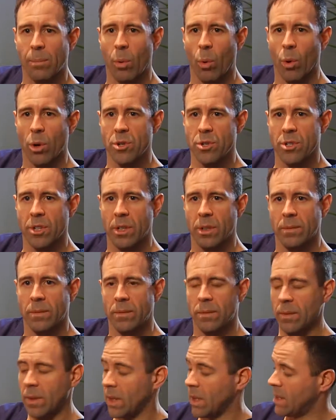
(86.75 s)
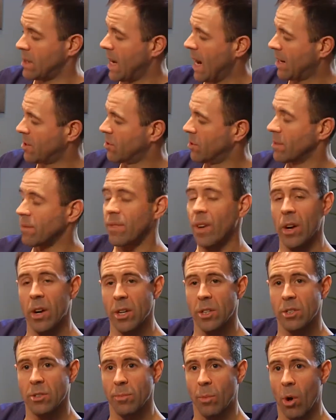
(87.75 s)
portion is actually very
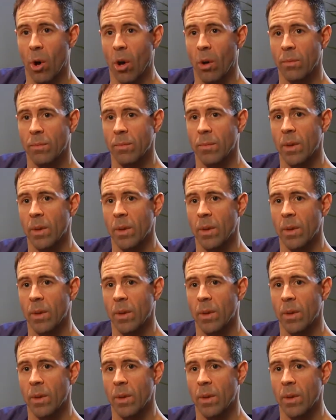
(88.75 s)
small,